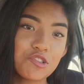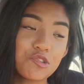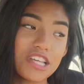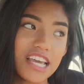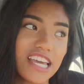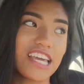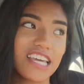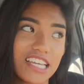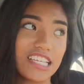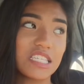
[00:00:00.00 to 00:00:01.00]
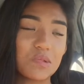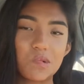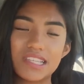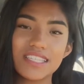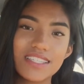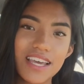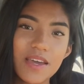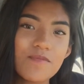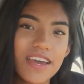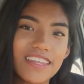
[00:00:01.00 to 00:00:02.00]
Today is
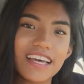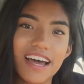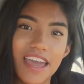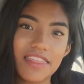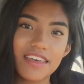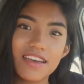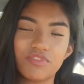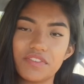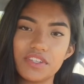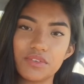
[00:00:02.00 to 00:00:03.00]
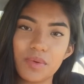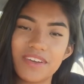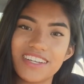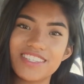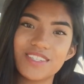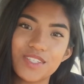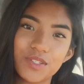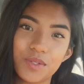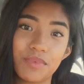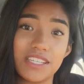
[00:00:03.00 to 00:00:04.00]
Wednesday, May 9th, 53 minutes
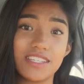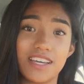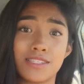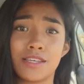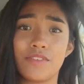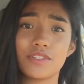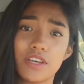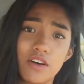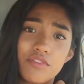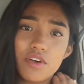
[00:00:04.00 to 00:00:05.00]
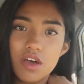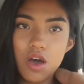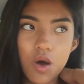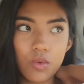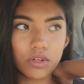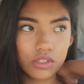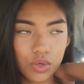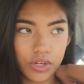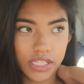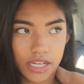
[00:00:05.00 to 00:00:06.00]
until the BTS Love Yourself World
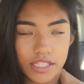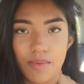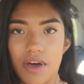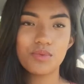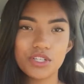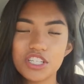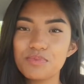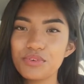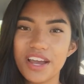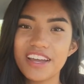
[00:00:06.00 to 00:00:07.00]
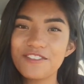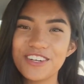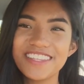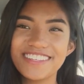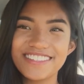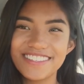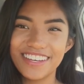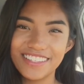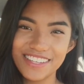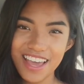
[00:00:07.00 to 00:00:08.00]
Tour tickets come out. We're just praying for these
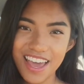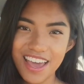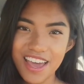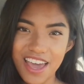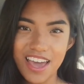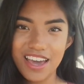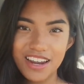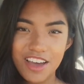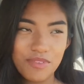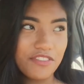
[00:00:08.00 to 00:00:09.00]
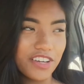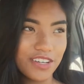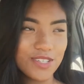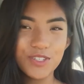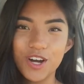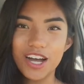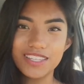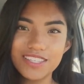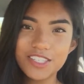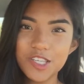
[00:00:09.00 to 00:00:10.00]
seats and I have my fingers
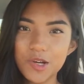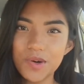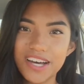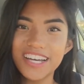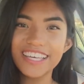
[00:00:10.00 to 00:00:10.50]
crossed, so